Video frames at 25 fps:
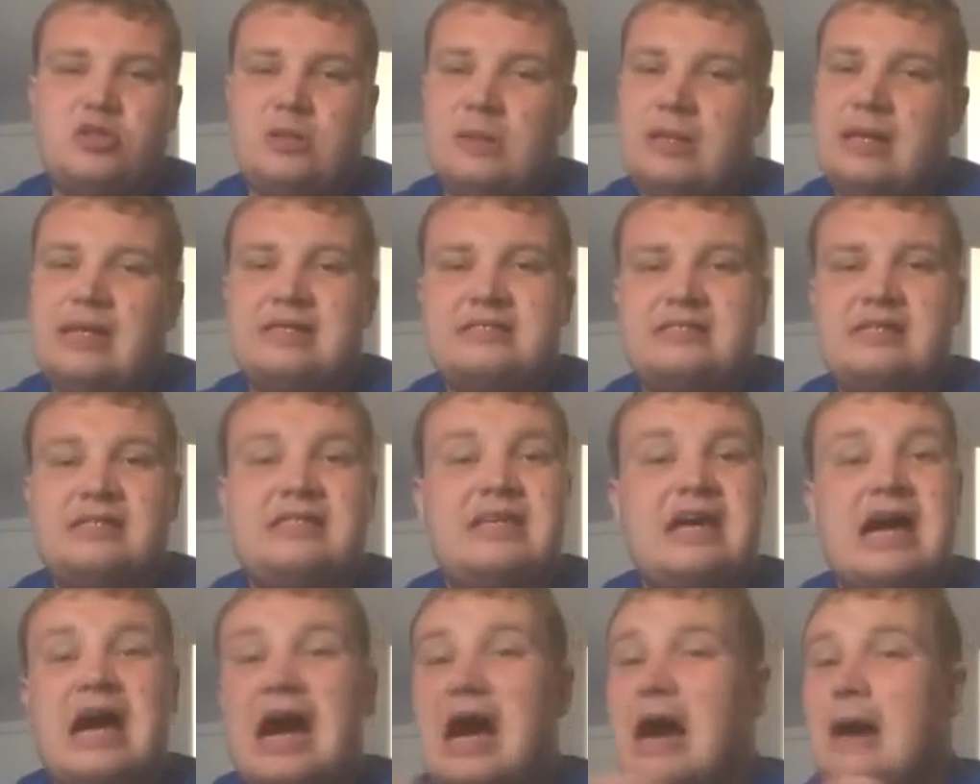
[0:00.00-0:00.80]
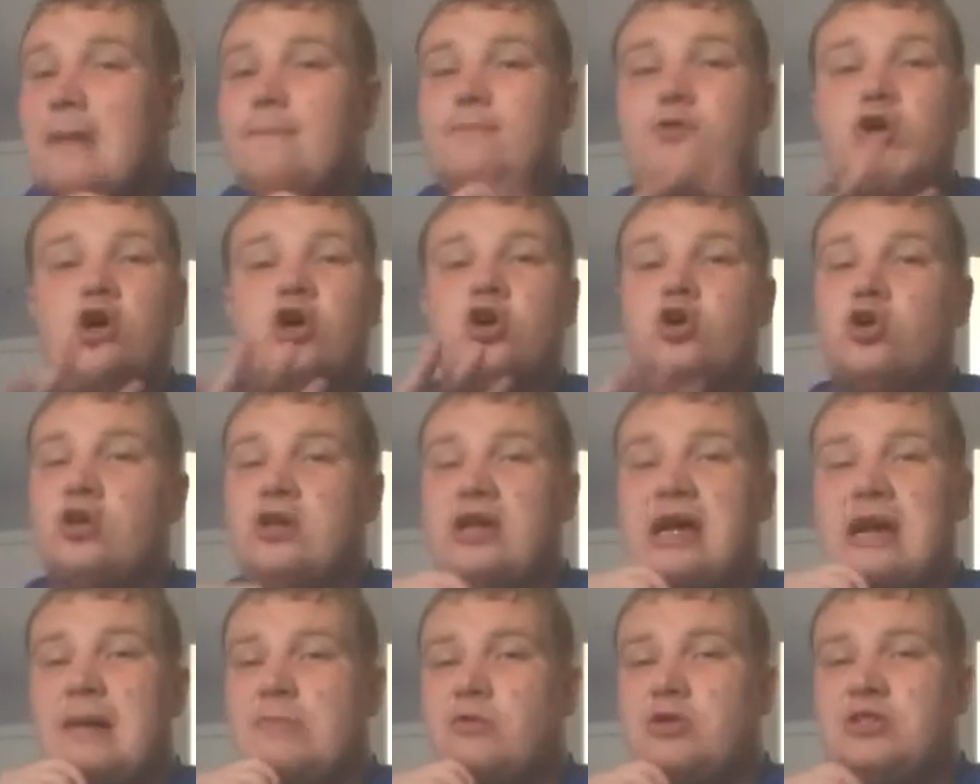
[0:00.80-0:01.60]
Like I said, I'm
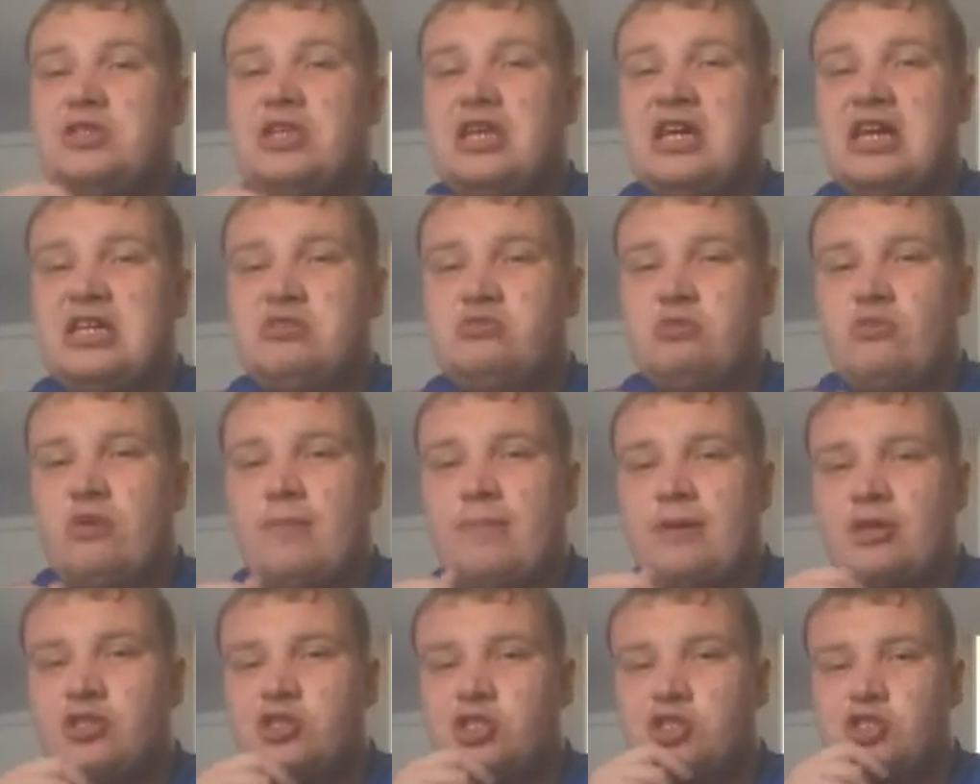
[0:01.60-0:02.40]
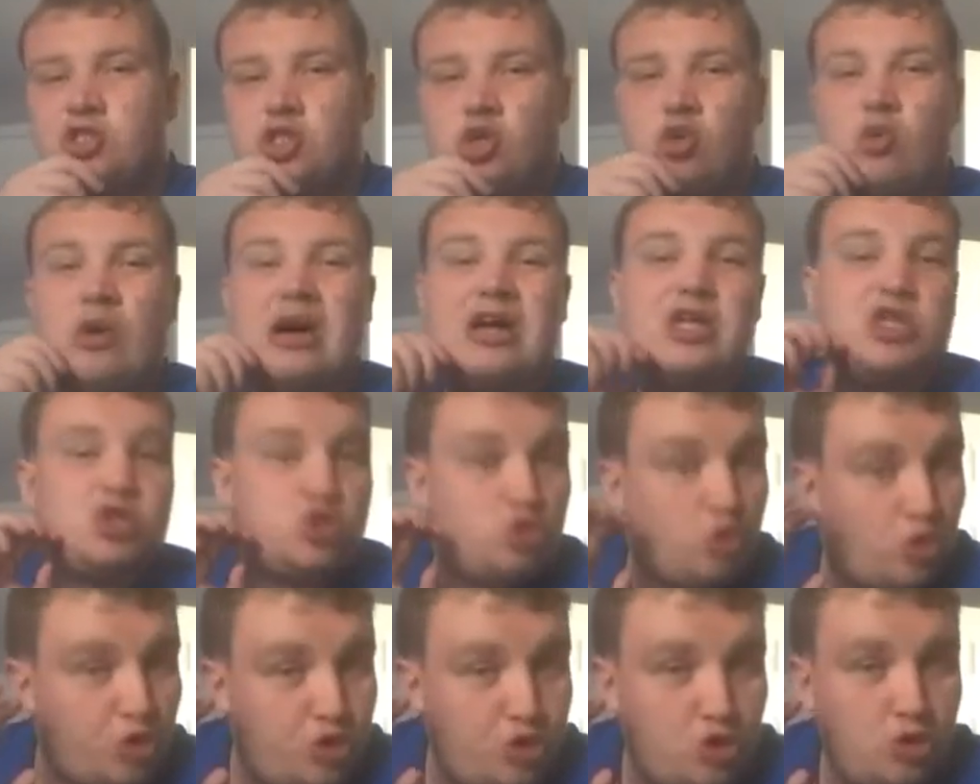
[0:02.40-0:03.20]
going to take this one with a pinch of salt. I
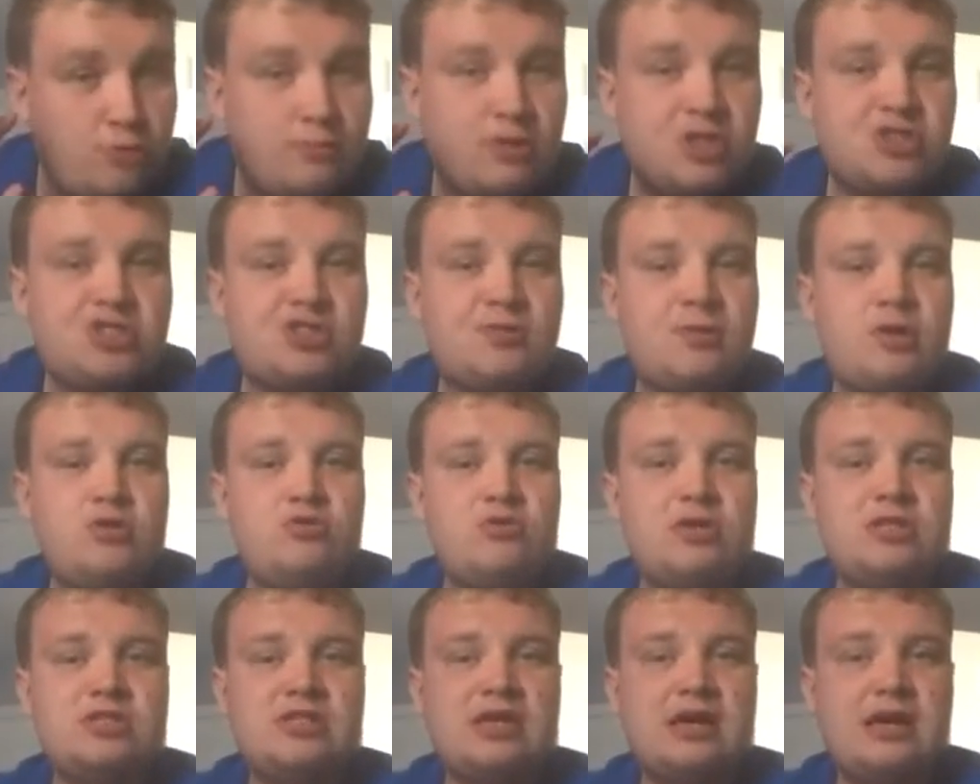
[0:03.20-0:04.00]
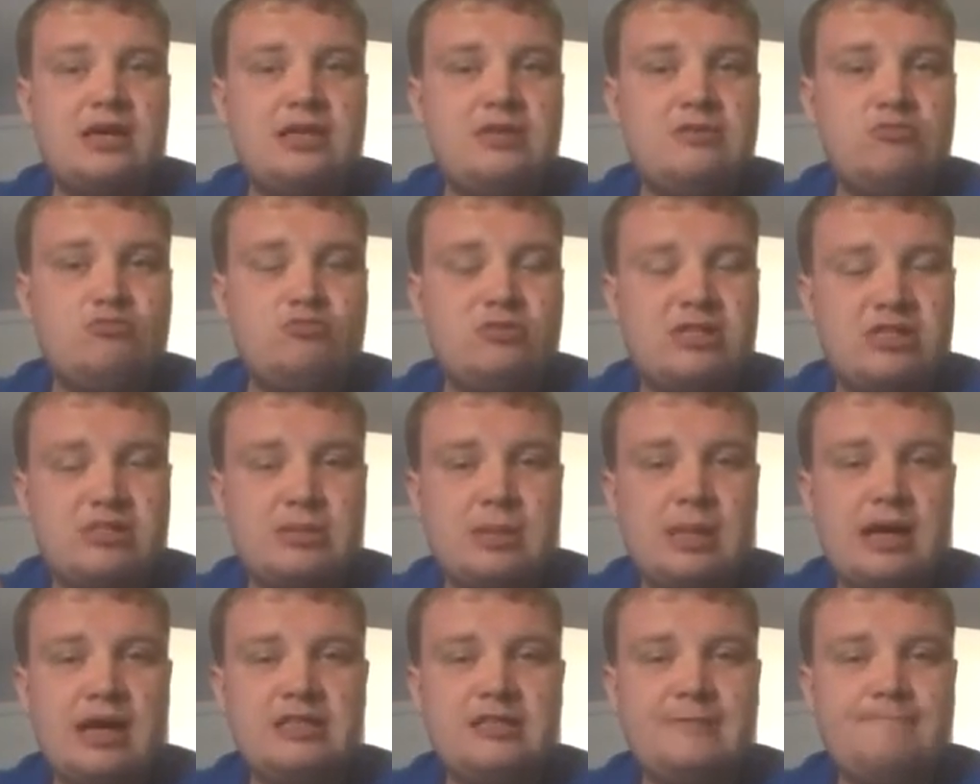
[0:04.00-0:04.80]
don't know much about this
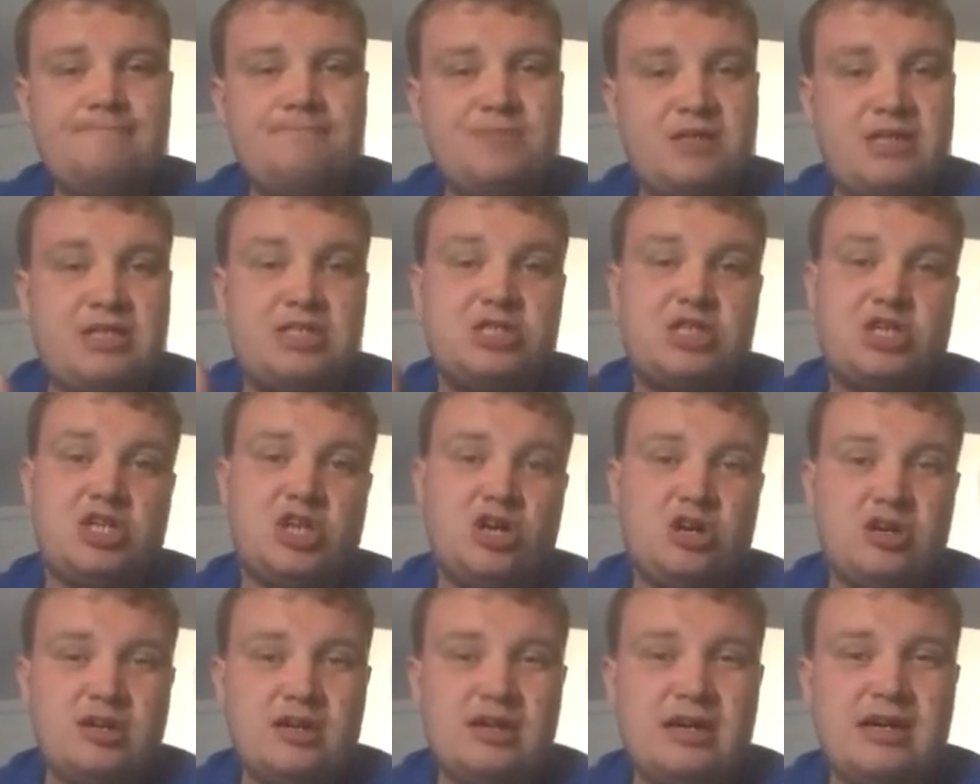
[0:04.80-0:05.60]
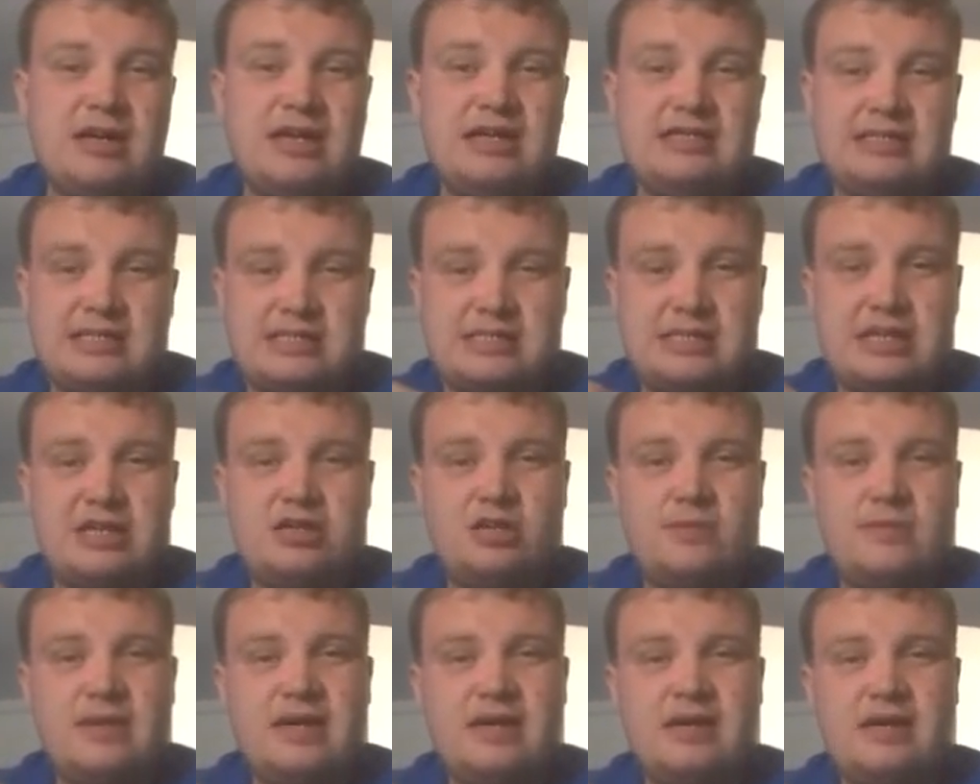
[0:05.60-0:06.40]
lad. He's a young guy. He's a
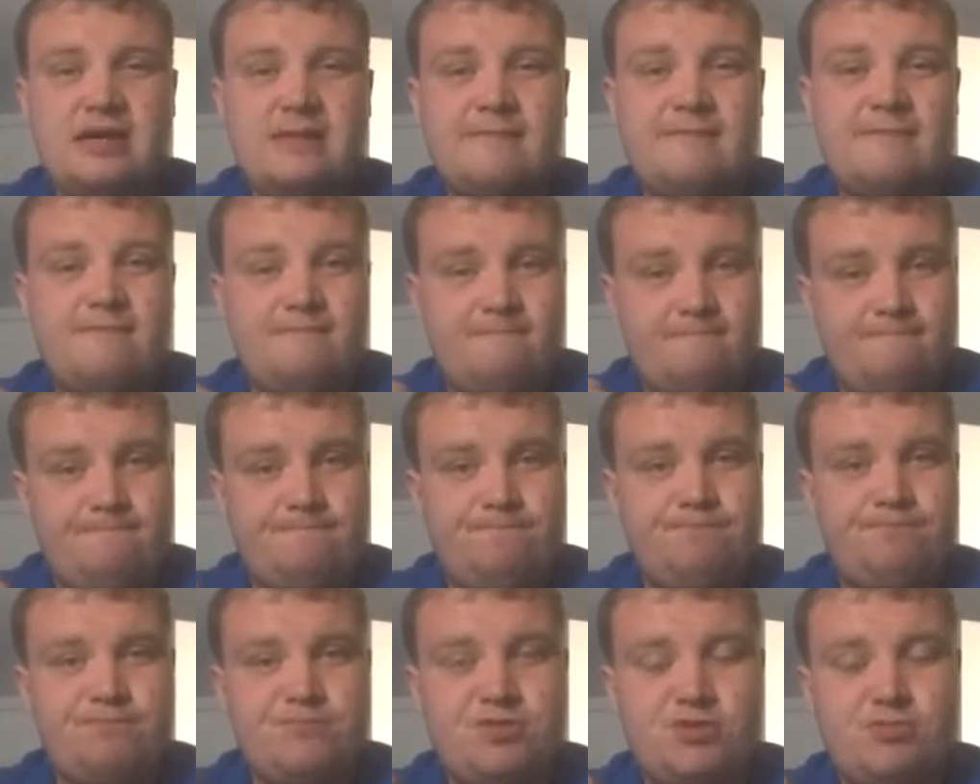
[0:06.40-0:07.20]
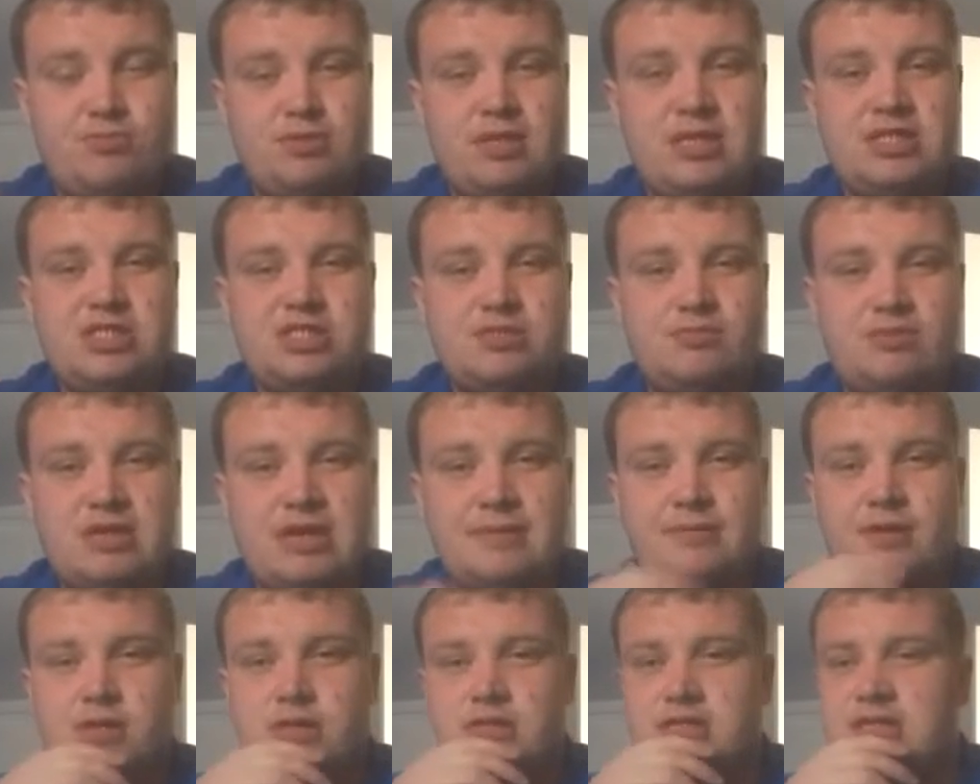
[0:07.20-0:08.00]
centre back. He plays in the
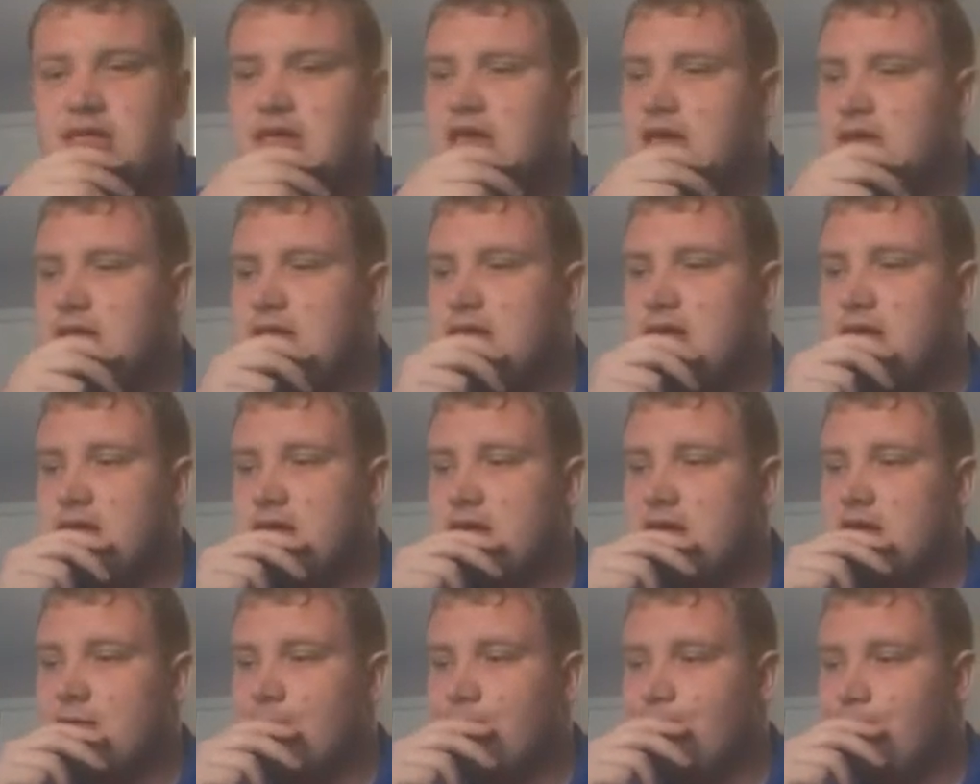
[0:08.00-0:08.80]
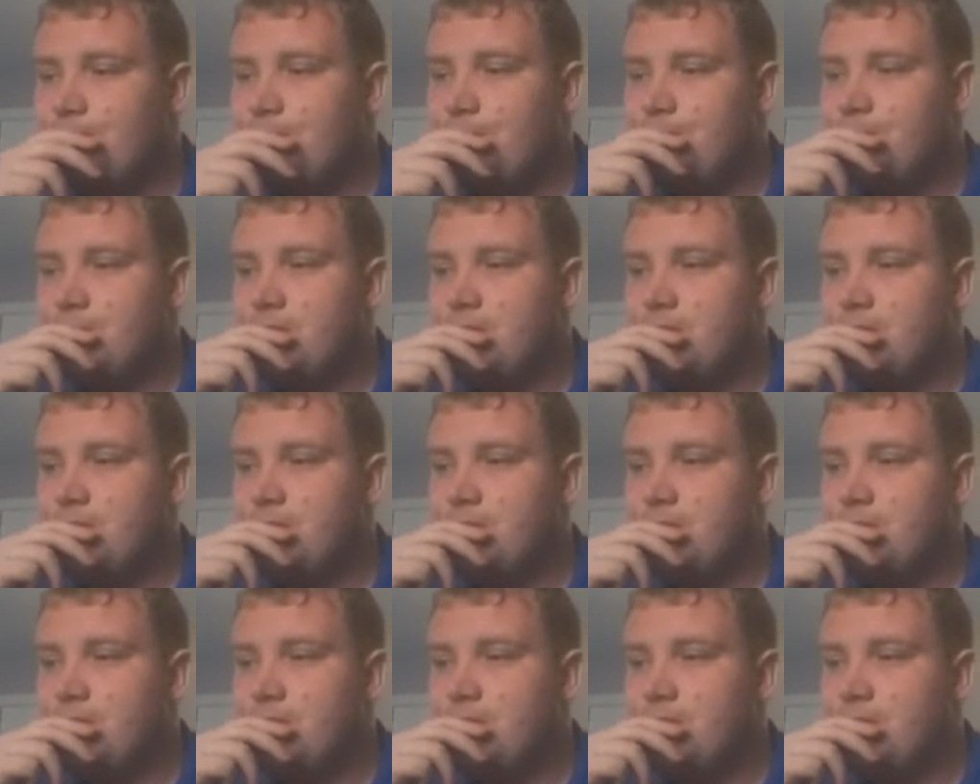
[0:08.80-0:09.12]
Premier League. I've